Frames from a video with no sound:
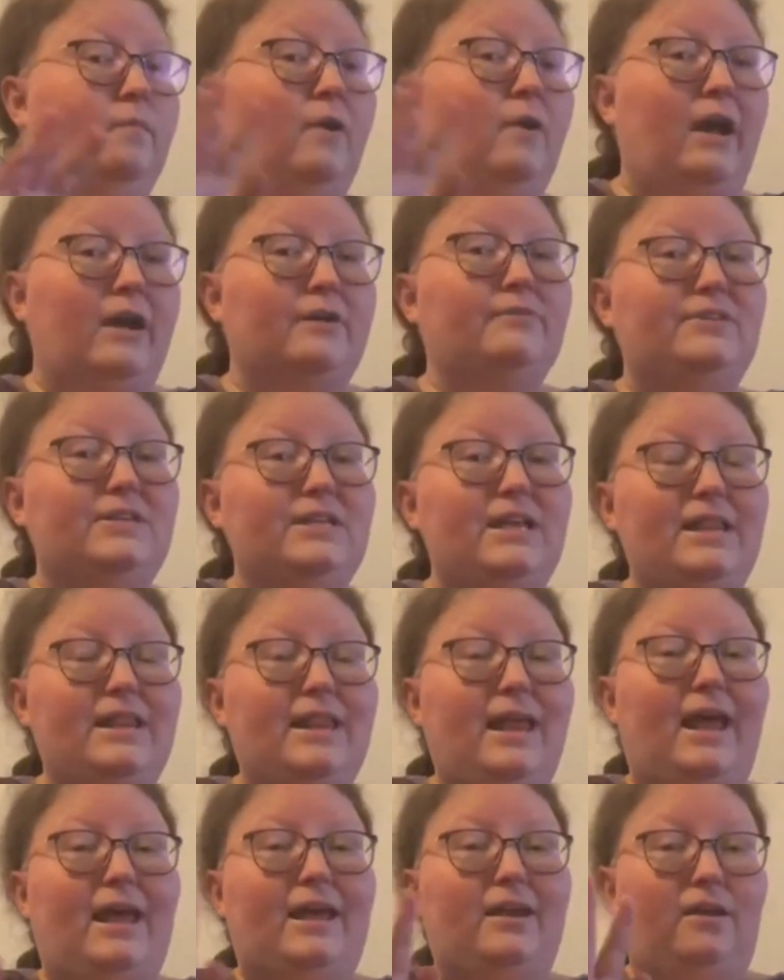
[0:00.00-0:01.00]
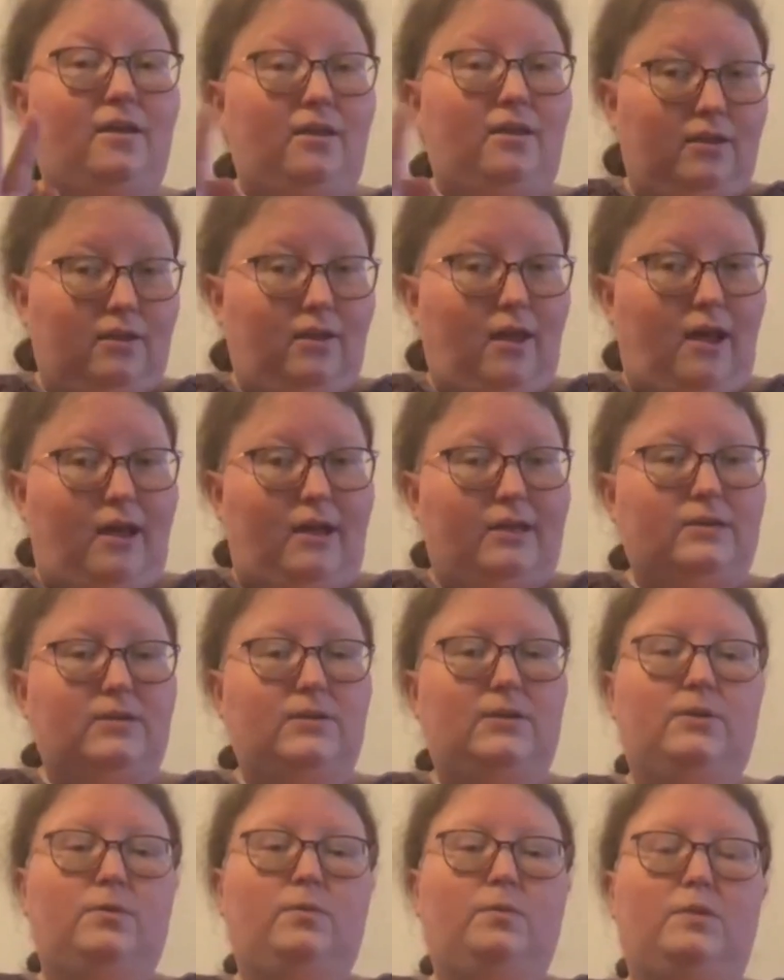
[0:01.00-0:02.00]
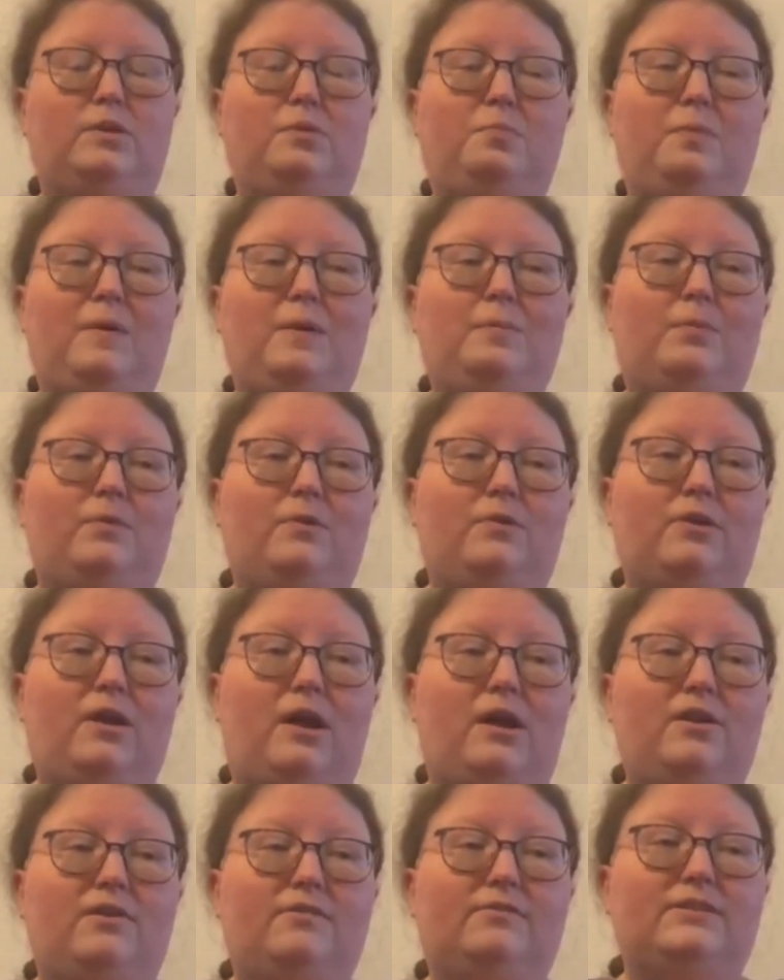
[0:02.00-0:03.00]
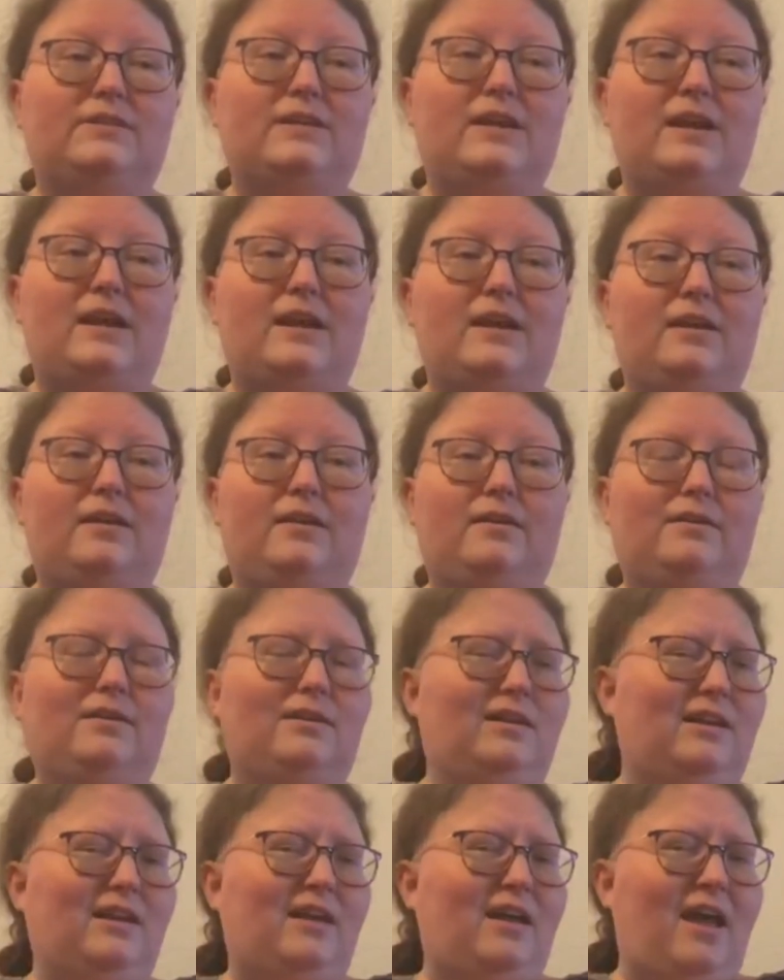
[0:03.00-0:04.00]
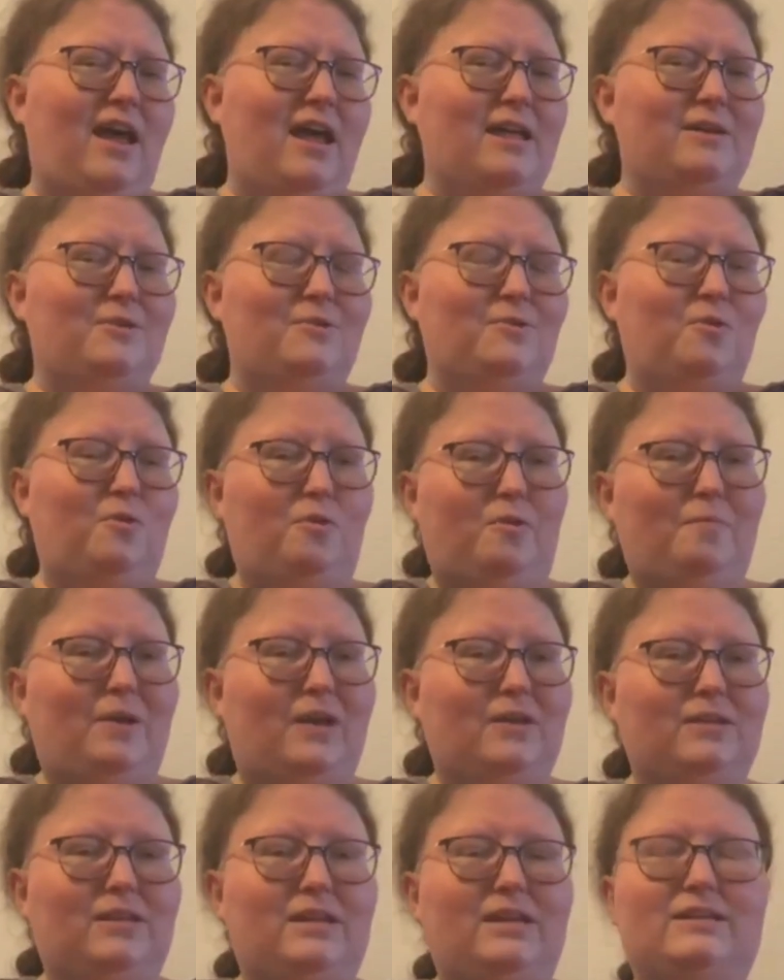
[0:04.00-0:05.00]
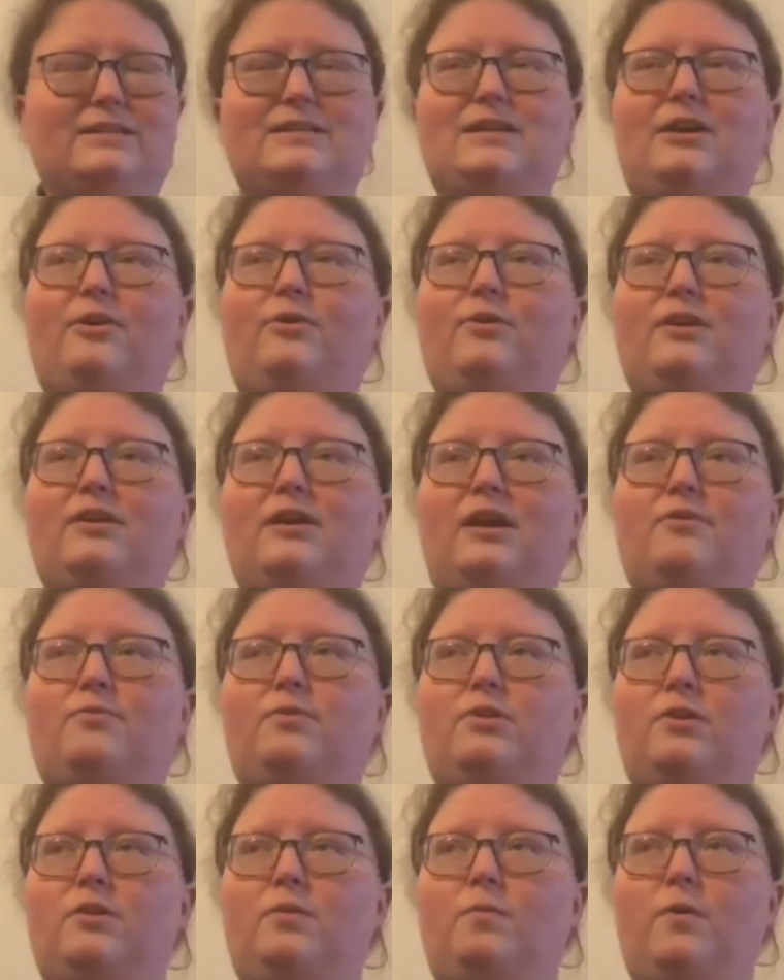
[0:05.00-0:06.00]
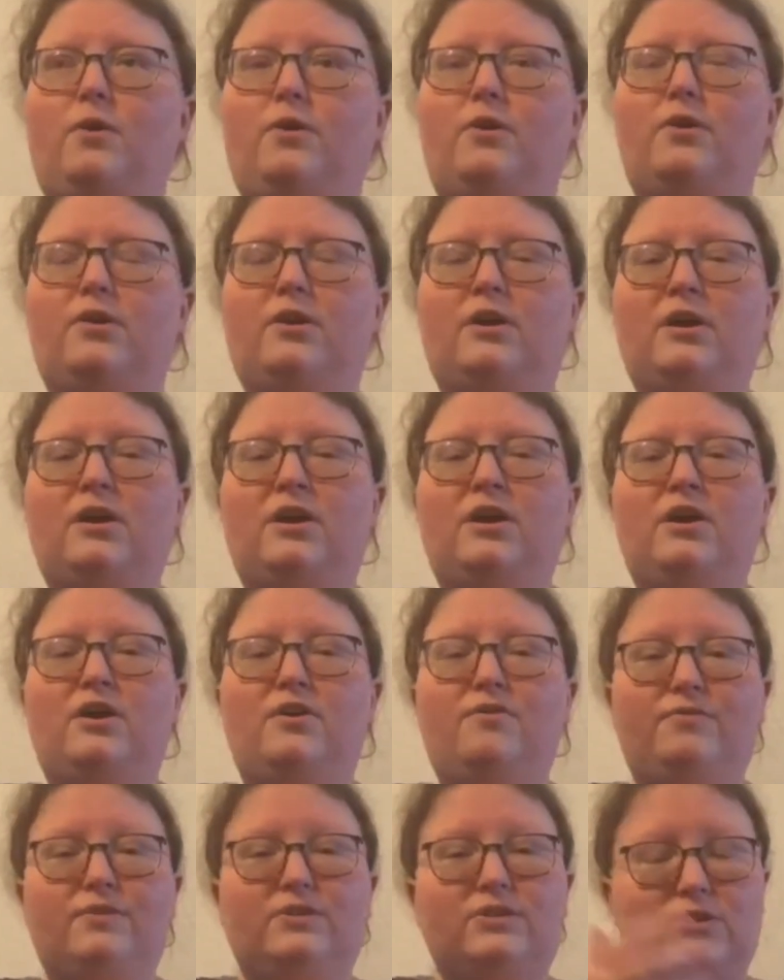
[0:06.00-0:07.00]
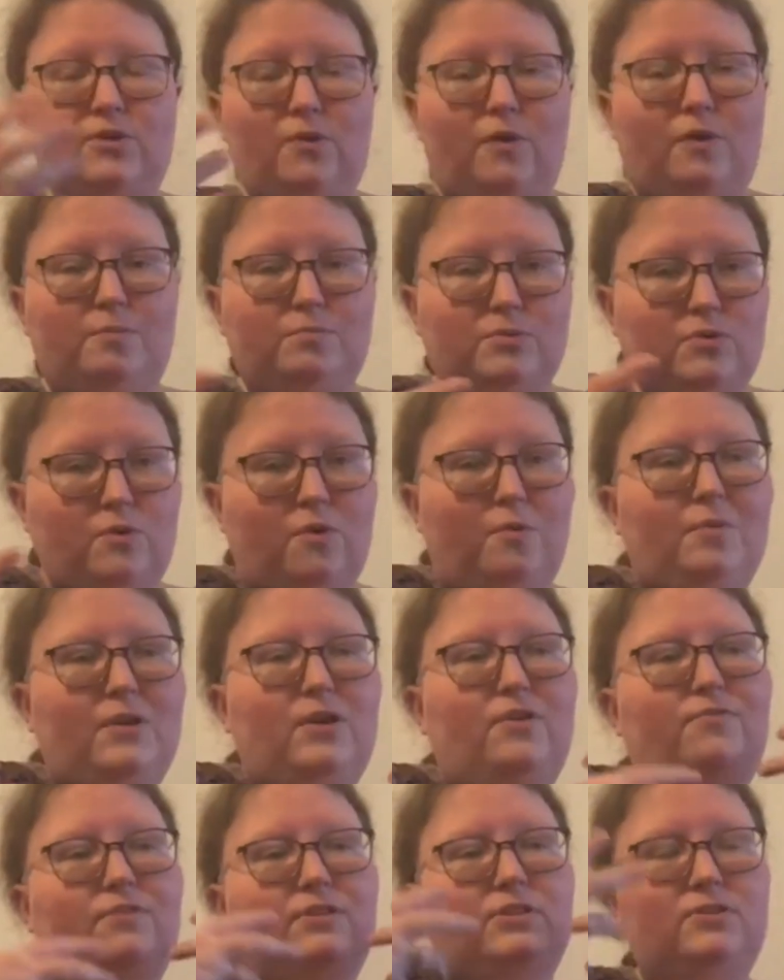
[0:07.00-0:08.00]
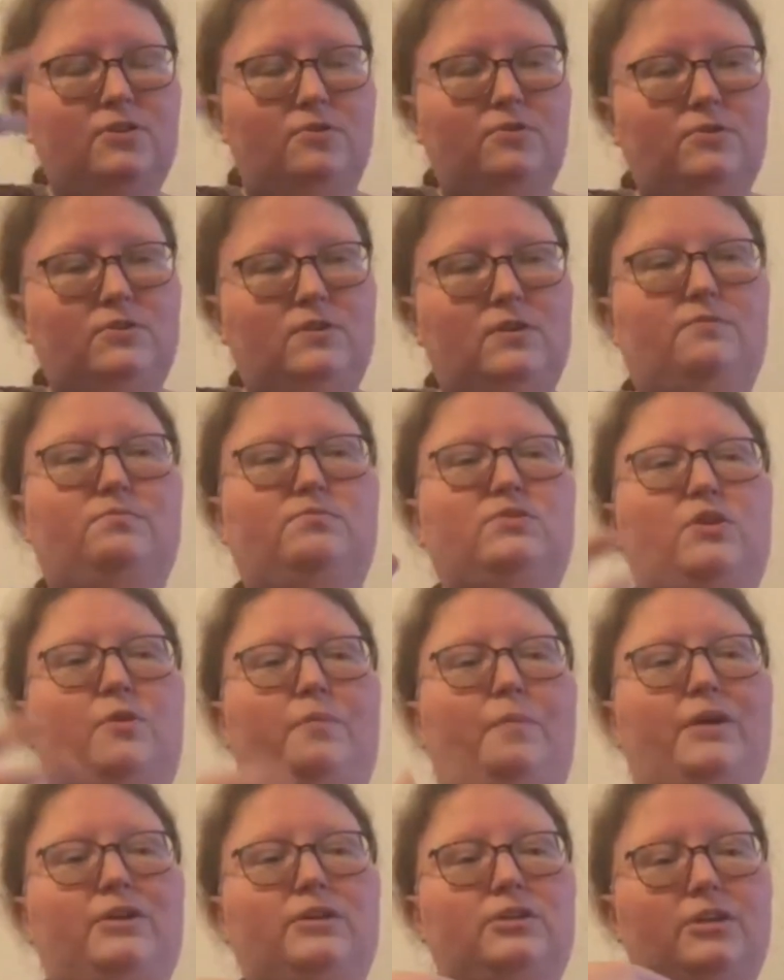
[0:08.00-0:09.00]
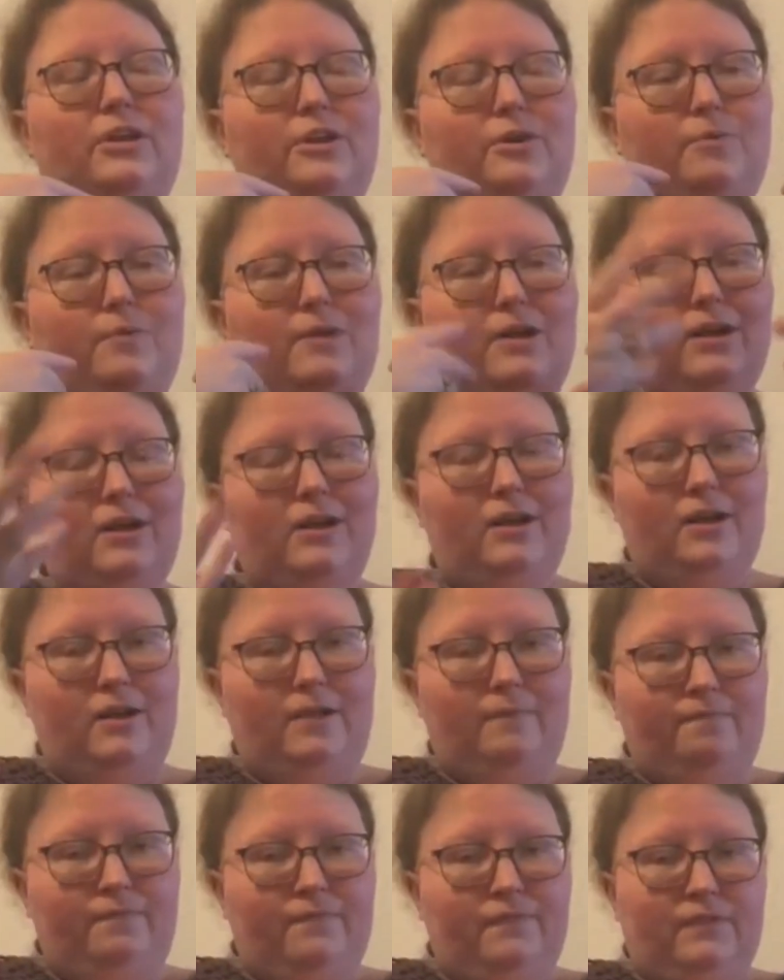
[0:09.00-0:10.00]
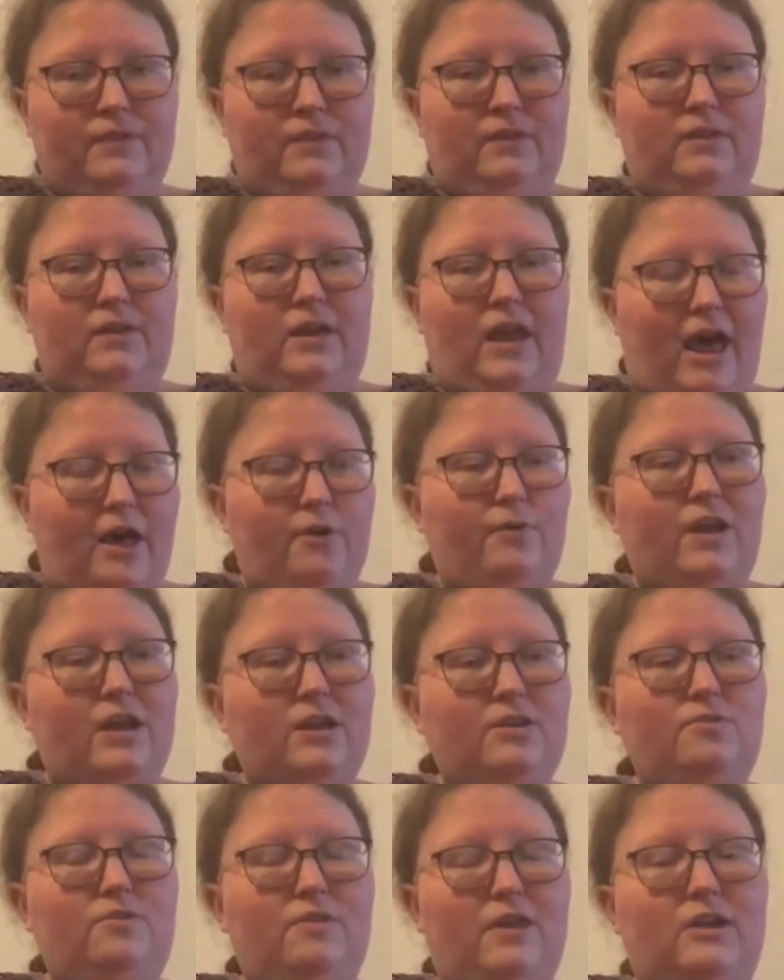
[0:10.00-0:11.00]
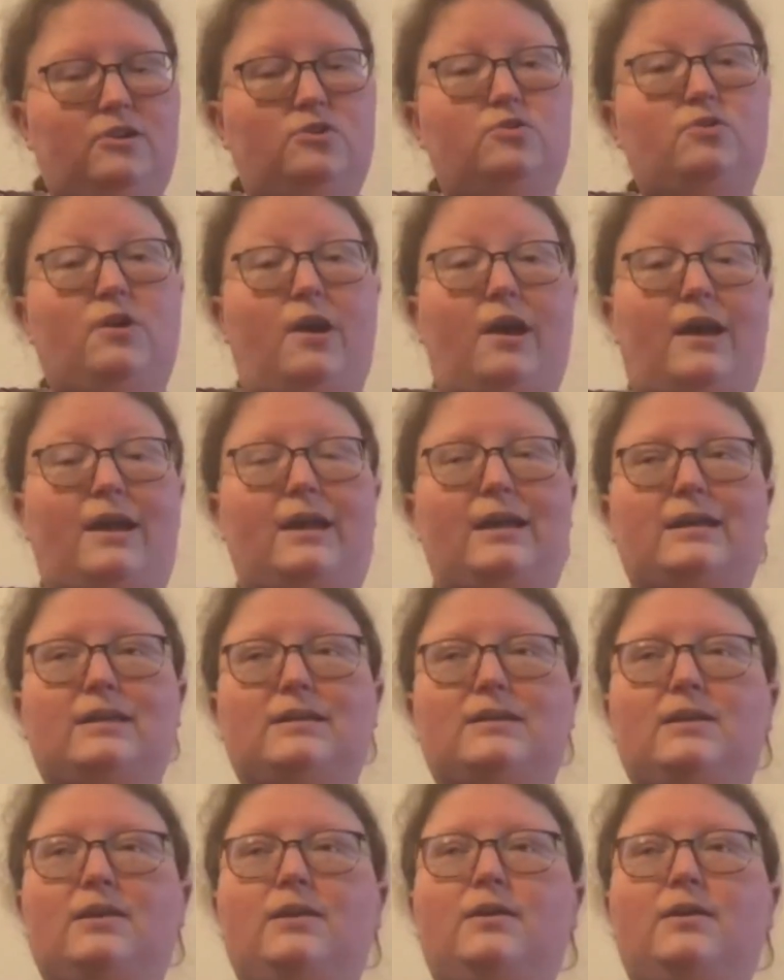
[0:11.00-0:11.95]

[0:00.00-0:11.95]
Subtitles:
I've seen that a lot with people kind of saying, I don't know about these. How can that really work? If it's so absorbent, if it soaks up so much liquid, how can you then dry it?